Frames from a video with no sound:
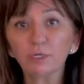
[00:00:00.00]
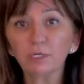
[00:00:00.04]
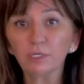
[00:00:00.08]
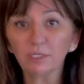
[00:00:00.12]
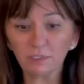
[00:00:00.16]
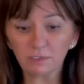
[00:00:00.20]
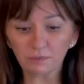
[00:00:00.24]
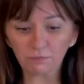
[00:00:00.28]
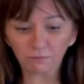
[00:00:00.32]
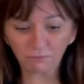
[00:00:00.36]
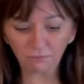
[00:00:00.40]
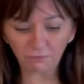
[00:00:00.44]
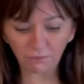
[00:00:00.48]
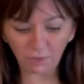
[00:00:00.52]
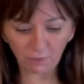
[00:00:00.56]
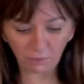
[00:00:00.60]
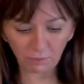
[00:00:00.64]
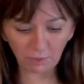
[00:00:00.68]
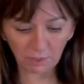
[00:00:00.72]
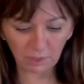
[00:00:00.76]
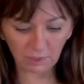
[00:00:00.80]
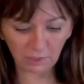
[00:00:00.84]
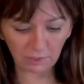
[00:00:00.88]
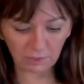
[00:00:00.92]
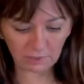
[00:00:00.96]
is very
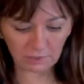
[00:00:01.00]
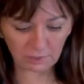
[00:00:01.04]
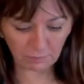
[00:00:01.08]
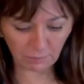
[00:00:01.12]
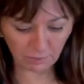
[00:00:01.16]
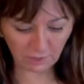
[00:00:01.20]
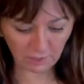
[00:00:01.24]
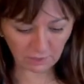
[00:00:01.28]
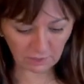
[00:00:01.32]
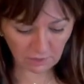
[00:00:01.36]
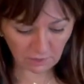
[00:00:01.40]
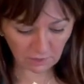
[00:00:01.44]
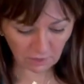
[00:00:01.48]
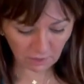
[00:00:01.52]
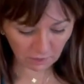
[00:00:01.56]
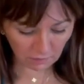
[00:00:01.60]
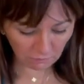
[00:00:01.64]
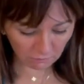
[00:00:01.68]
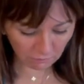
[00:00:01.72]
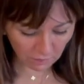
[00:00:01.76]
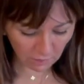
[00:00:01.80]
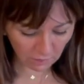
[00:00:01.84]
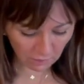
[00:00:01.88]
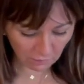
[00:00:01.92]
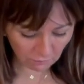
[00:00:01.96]
inexpensive,
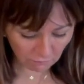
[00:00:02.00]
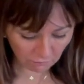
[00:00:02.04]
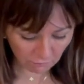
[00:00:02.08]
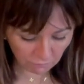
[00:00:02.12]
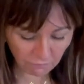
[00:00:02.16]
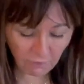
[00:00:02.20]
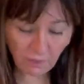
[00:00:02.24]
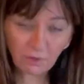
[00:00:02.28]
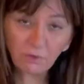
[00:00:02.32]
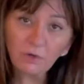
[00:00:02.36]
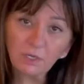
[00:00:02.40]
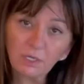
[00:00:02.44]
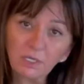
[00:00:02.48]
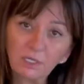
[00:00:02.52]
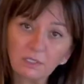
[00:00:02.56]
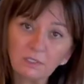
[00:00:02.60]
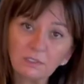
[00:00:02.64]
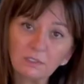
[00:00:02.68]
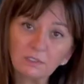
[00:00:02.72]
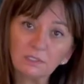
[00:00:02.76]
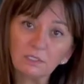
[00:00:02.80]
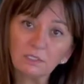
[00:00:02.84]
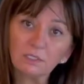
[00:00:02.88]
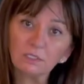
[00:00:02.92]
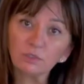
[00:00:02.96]
very
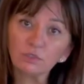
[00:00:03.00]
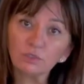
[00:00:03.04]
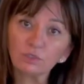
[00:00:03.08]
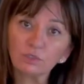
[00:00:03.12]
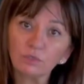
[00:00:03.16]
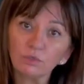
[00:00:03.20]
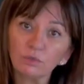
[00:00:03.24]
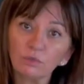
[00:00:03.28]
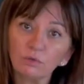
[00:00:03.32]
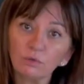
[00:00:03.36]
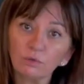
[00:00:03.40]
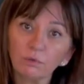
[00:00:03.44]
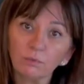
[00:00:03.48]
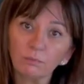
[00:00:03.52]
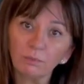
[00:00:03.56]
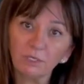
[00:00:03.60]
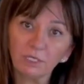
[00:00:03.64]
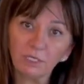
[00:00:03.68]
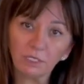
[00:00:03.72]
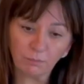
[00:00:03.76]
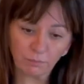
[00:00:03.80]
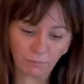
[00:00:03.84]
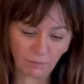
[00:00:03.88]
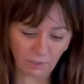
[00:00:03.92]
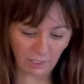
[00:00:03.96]
easy to
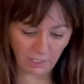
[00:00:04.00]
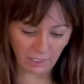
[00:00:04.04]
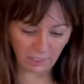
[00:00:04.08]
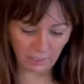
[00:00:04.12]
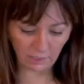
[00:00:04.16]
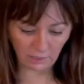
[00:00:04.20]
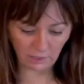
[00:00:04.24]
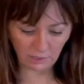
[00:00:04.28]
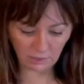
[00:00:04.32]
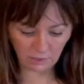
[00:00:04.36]
manipulate,